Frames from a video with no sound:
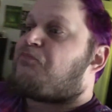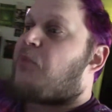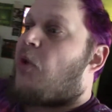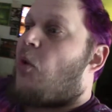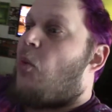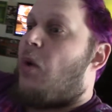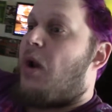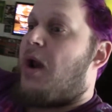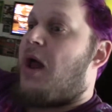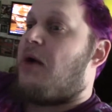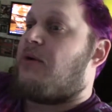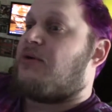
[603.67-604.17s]

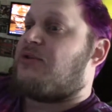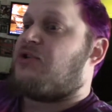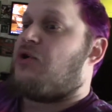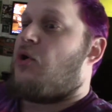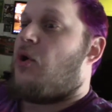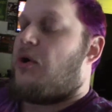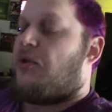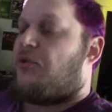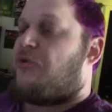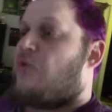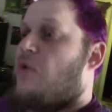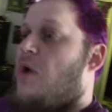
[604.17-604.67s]
when I was
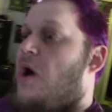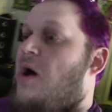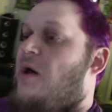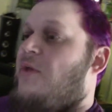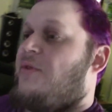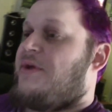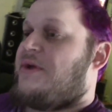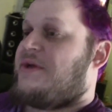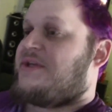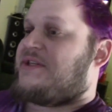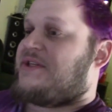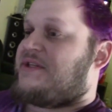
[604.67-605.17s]
going through all
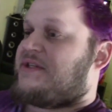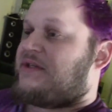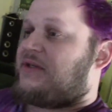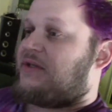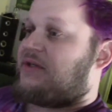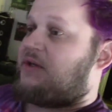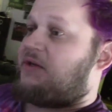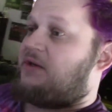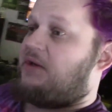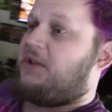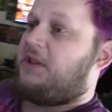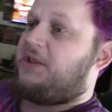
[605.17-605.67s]
this
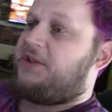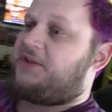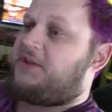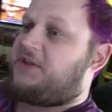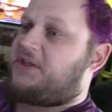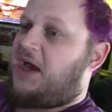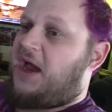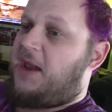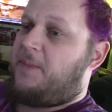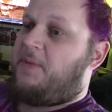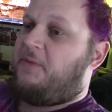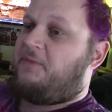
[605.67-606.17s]

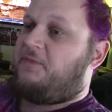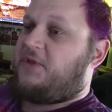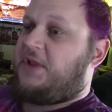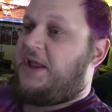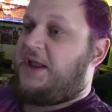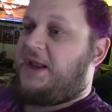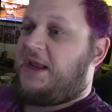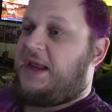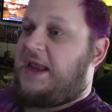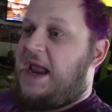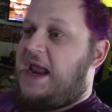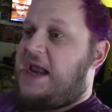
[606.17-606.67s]
type of
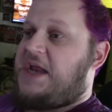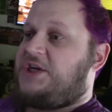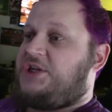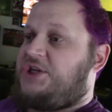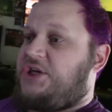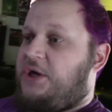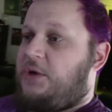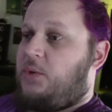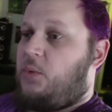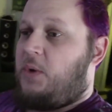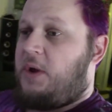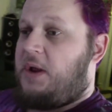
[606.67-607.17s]

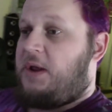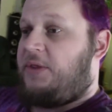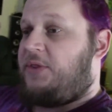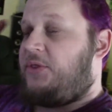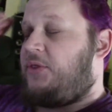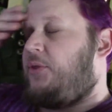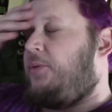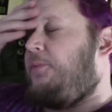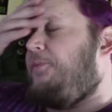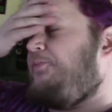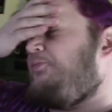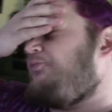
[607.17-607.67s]
litigation
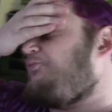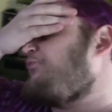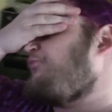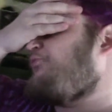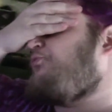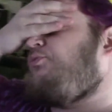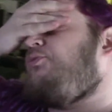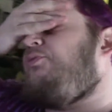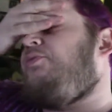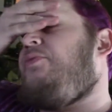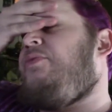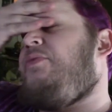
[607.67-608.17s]
with
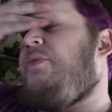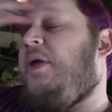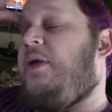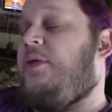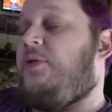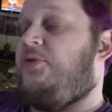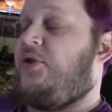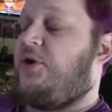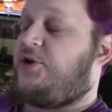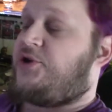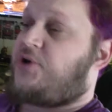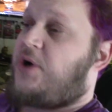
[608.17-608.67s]

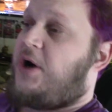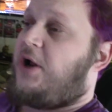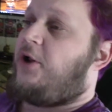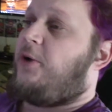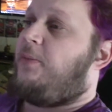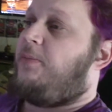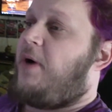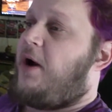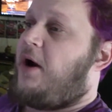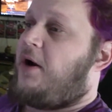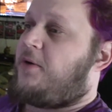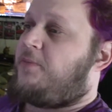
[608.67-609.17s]
the
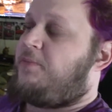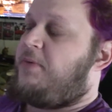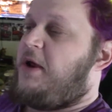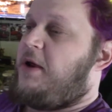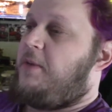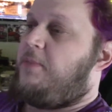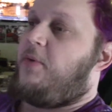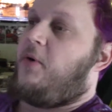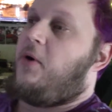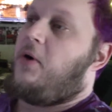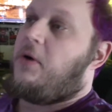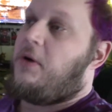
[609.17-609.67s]
trailer park
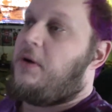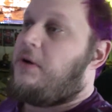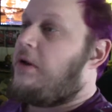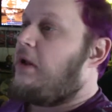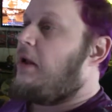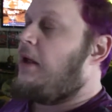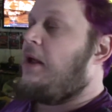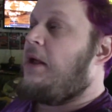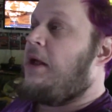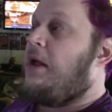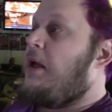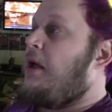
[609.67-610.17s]
people,
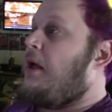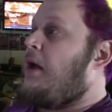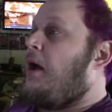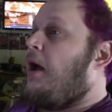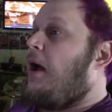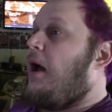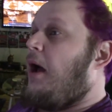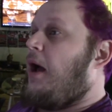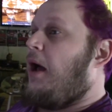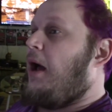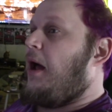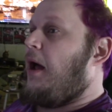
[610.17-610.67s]

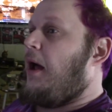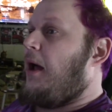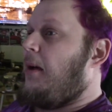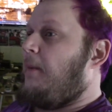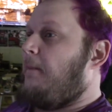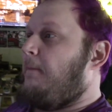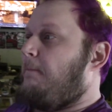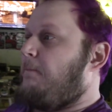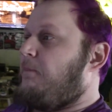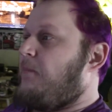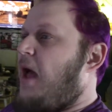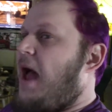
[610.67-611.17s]

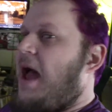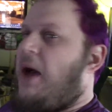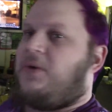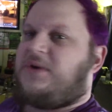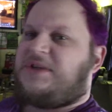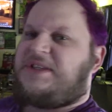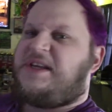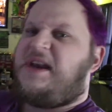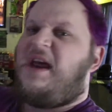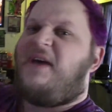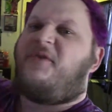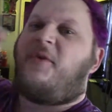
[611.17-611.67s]
I
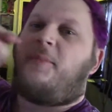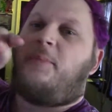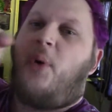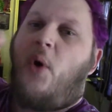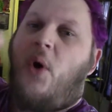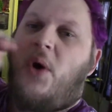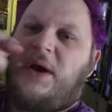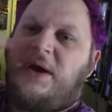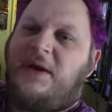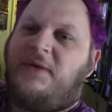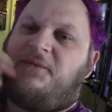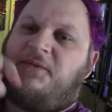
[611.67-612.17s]
was never
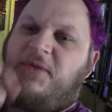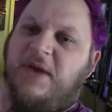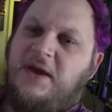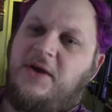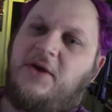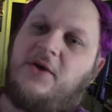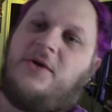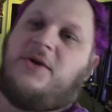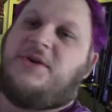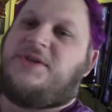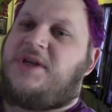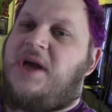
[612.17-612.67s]
pointing
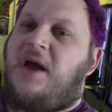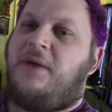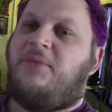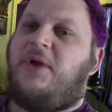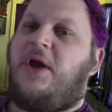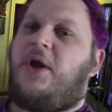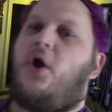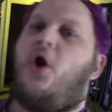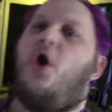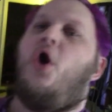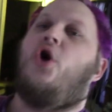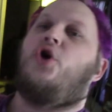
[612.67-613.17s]
fingers. I'm
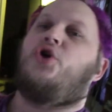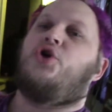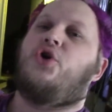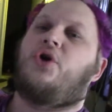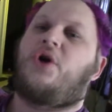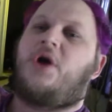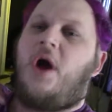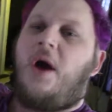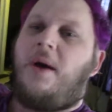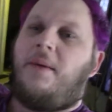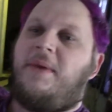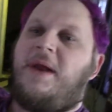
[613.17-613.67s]
like, oh, you're
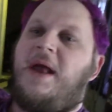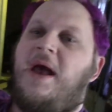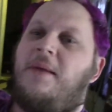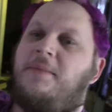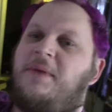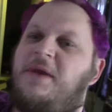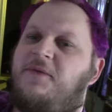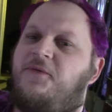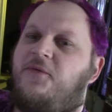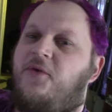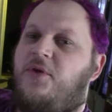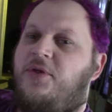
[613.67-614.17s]
coming at
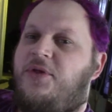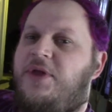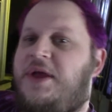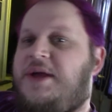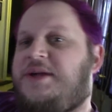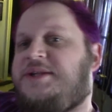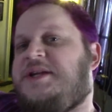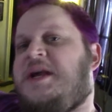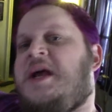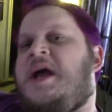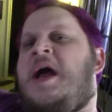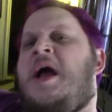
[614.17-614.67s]
me for
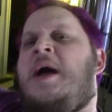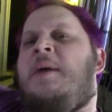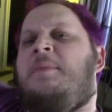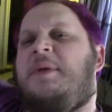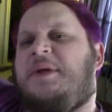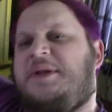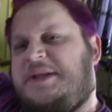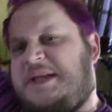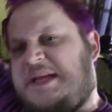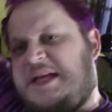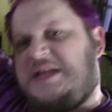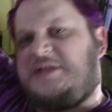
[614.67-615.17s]
this,
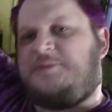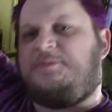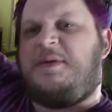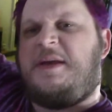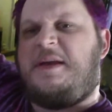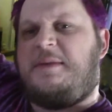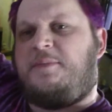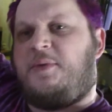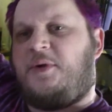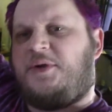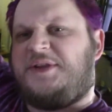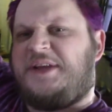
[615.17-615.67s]
but these
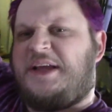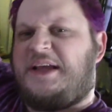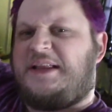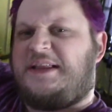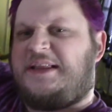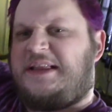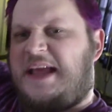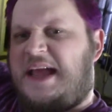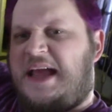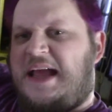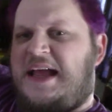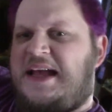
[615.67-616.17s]
people
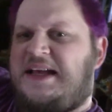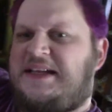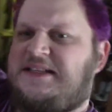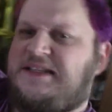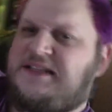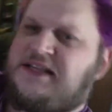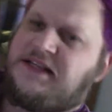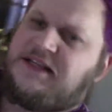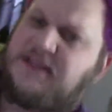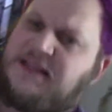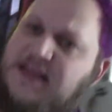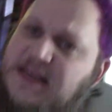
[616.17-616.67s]
did
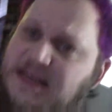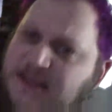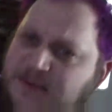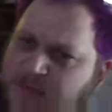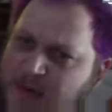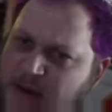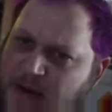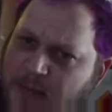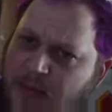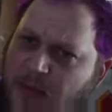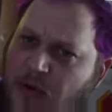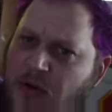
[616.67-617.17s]
this, and these
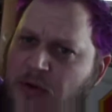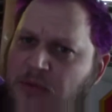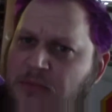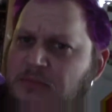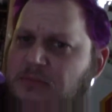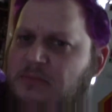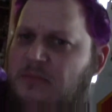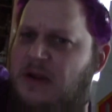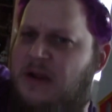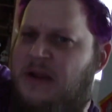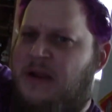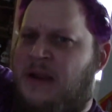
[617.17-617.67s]

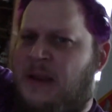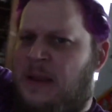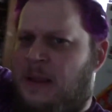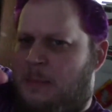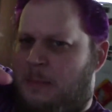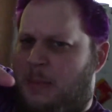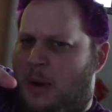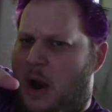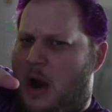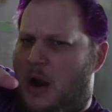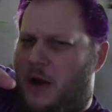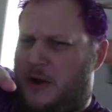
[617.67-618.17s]
people in the
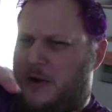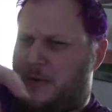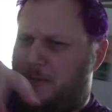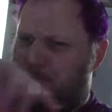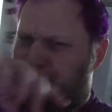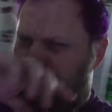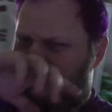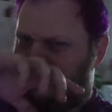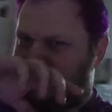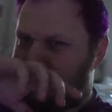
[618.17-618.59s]
park,